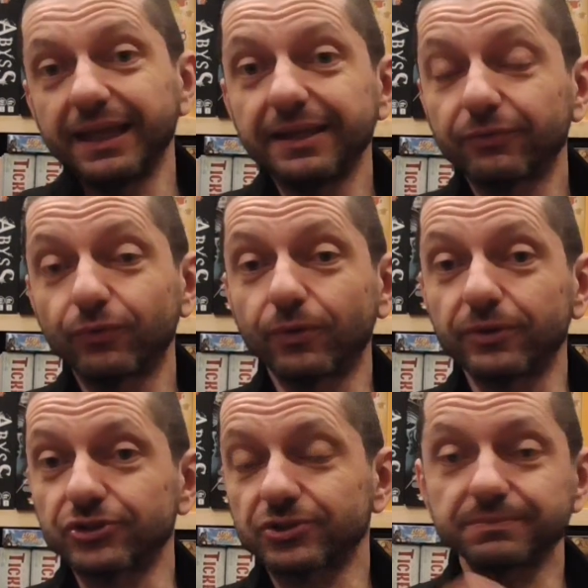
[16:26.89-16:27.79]
And yeah, of
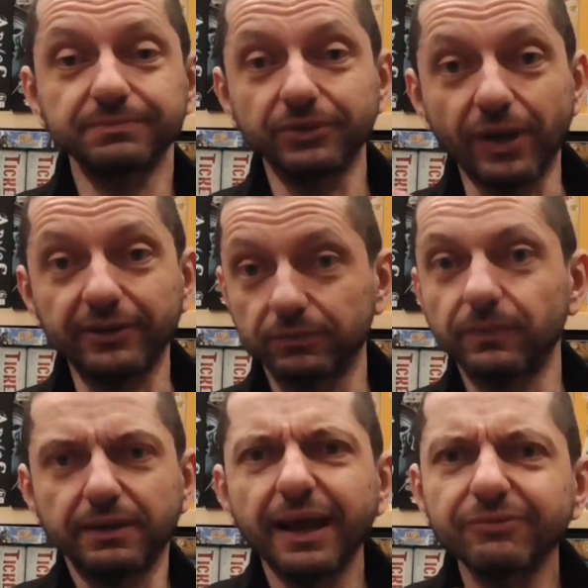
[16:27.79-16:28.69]
course, you had,
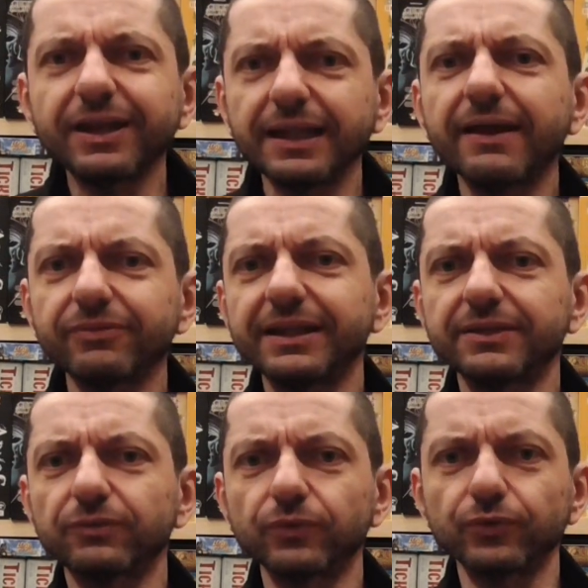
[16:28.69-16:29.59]
well, I read, I
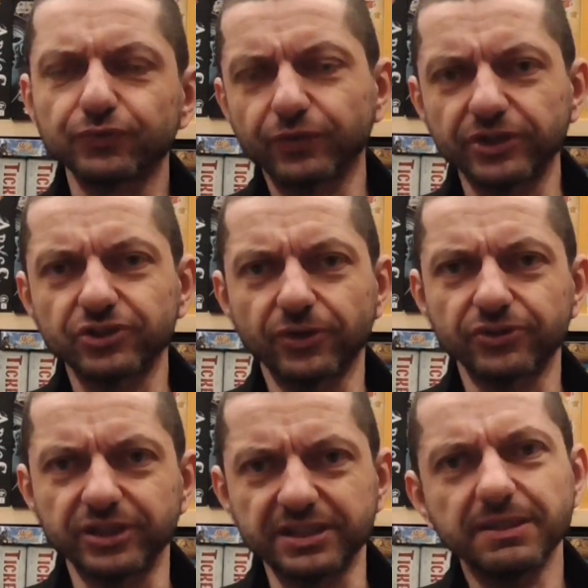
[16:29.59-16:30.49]
read the rules for the solo
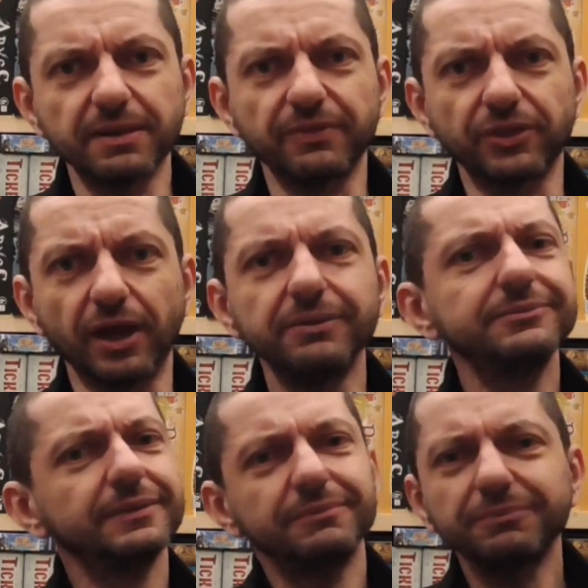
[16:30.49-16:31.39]
system, and I thought,
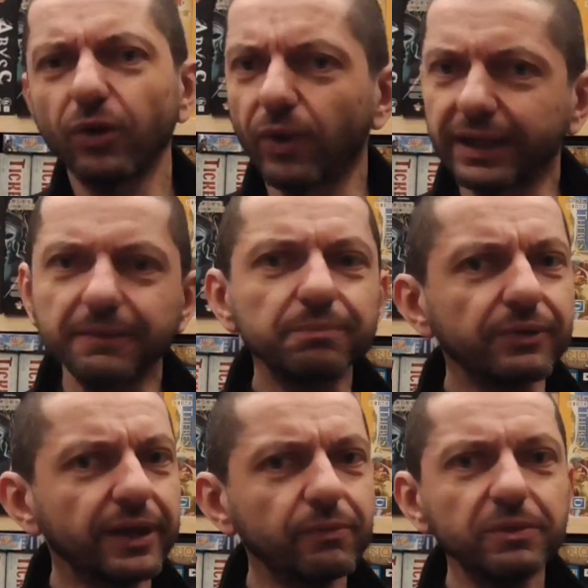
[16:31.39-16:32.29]
oh, I can
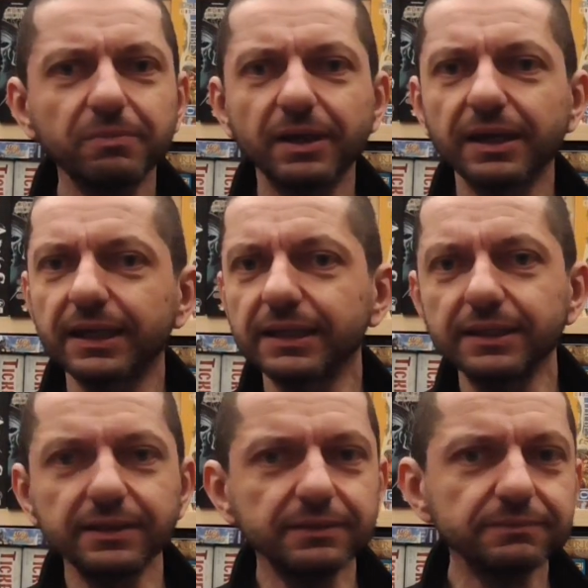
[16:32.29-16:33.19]
play with my,
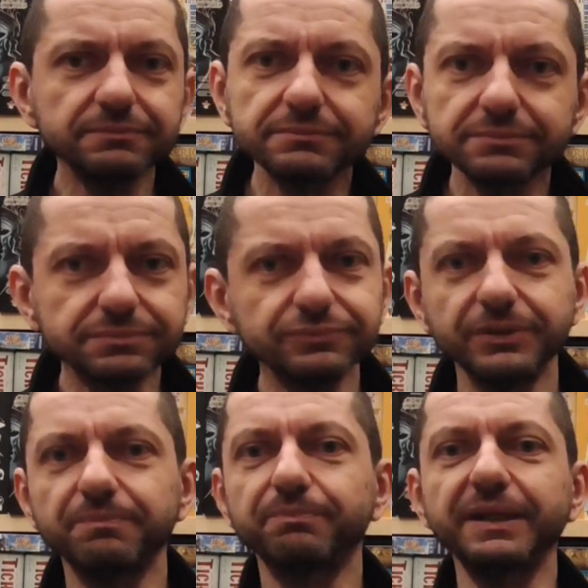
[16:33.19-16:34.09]

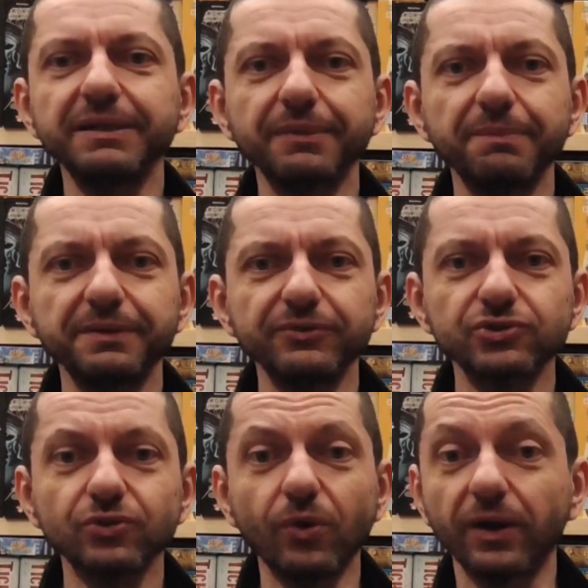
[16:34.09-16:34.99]
beating my
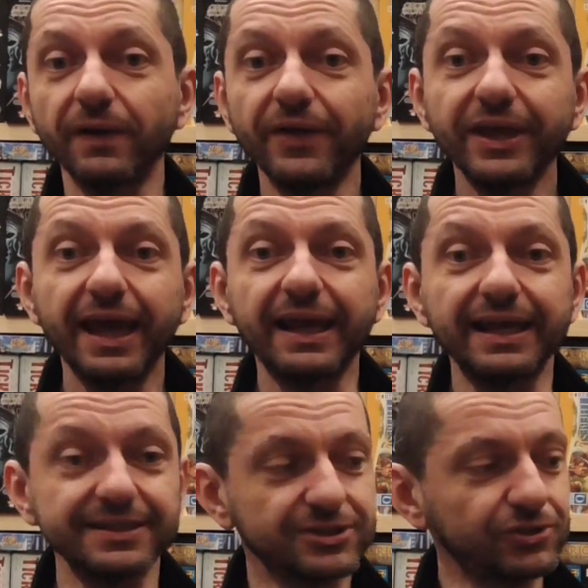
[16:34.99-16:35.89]
previous score and
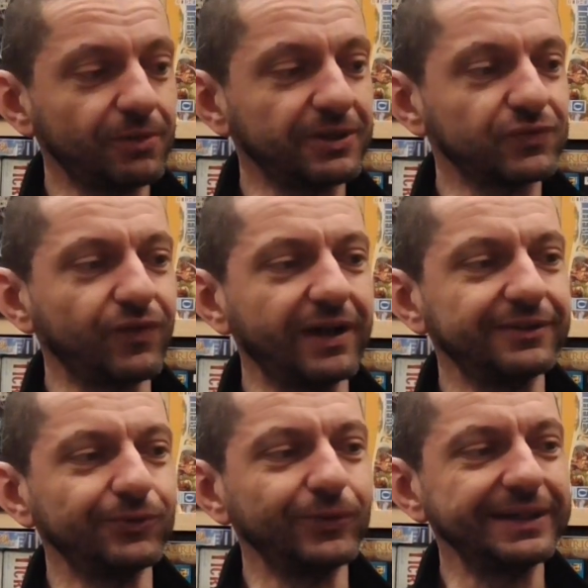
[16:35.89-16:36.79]
I had so much
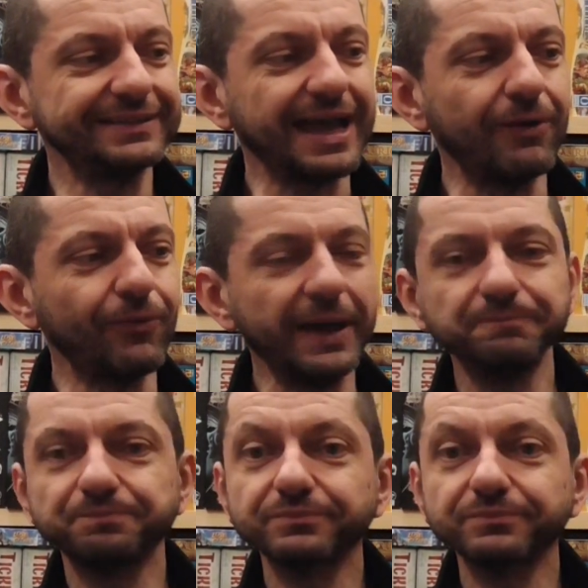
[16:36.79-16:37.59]
fun doing it that way.